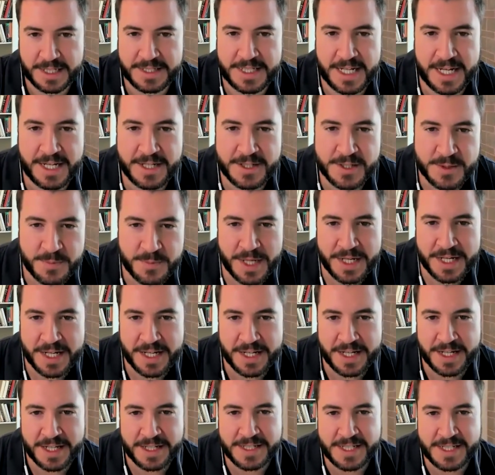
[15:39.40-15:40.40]
contain
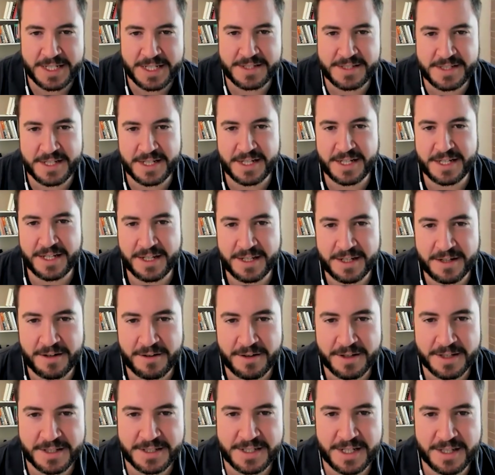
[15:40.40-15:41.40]
spending in DC and
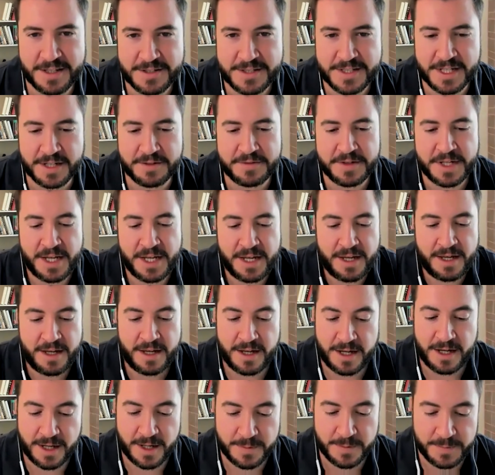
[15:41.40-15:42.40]
all this other stuff.
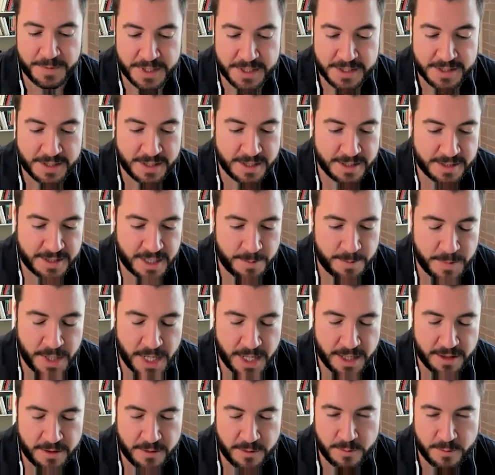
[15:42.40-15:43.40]
Um, this is the same
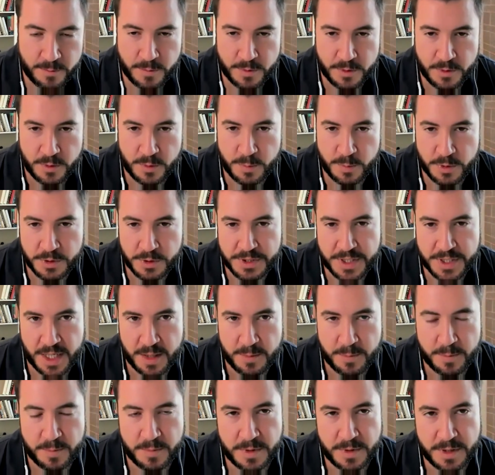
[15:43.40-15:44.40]
guy who who pushed
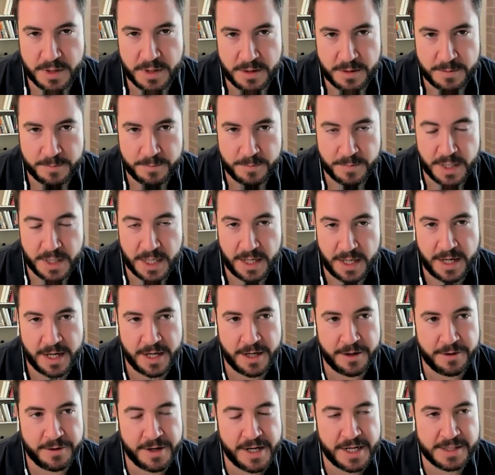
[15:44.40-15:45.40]
that the, the,
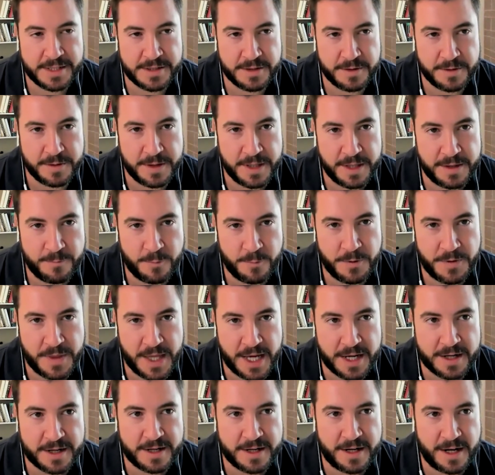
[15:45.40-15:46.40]
IRA. So with
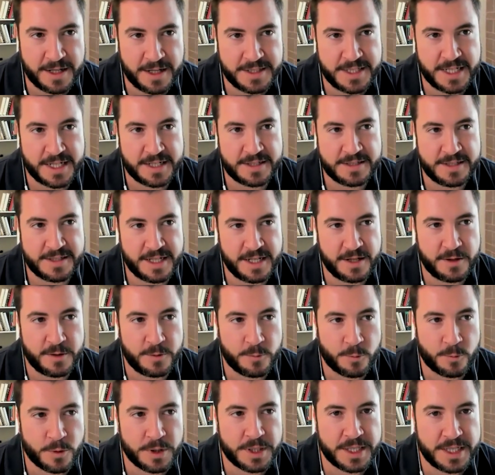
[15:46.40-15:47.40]
that context, it
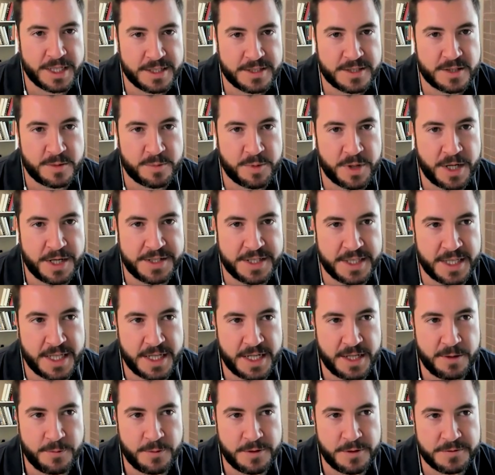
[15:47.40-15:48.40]
really is surprising
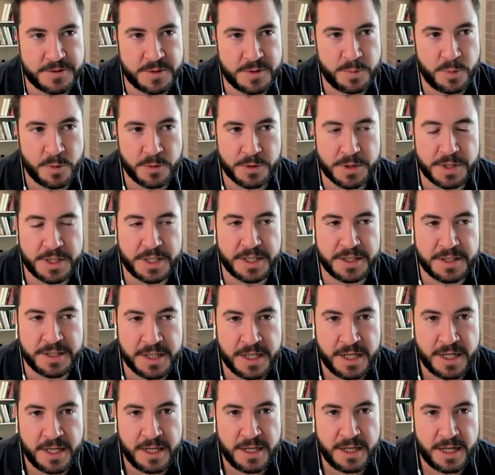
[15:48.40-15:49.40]
that he would have supported
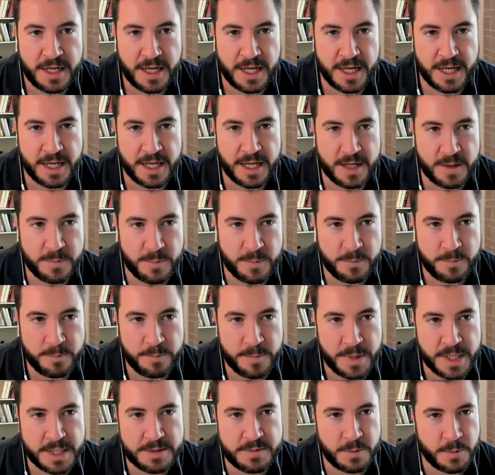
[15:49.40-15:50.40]
it, and
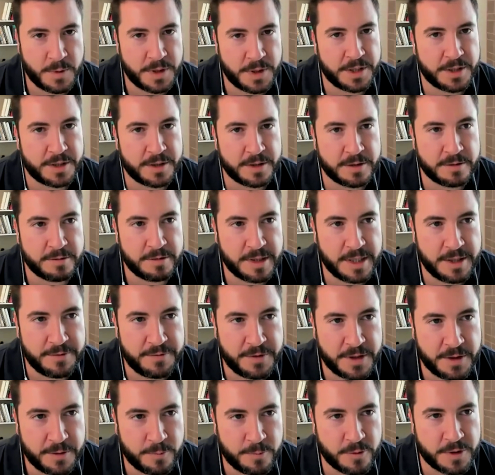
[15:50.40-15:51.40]
makes me wonder
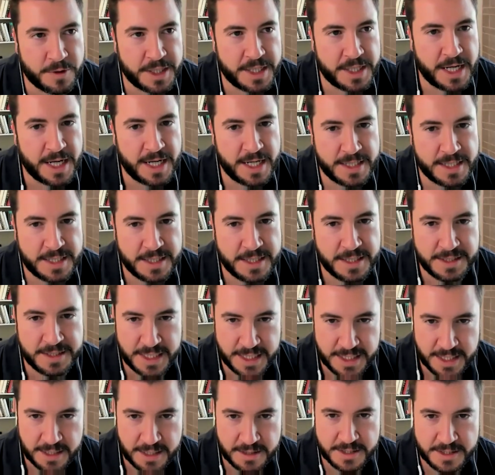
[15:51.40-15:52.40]
if he really got into the
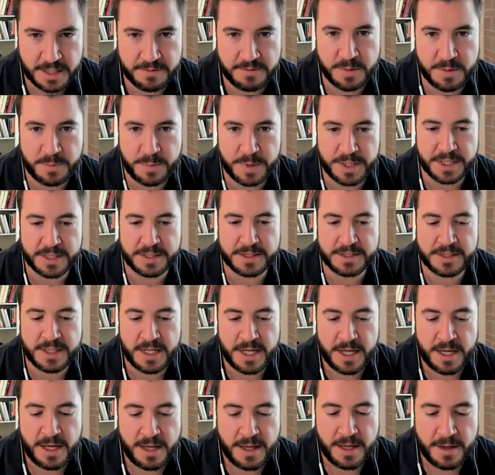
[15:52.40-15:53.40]
details of it because.
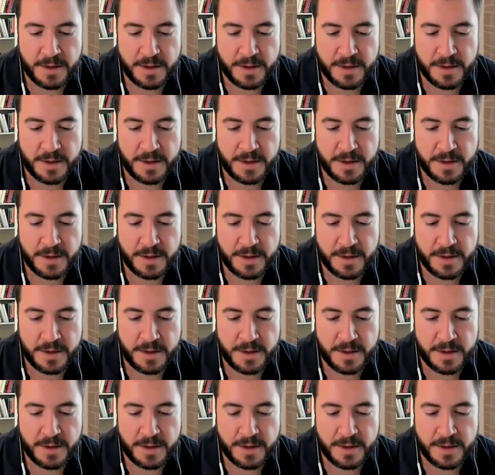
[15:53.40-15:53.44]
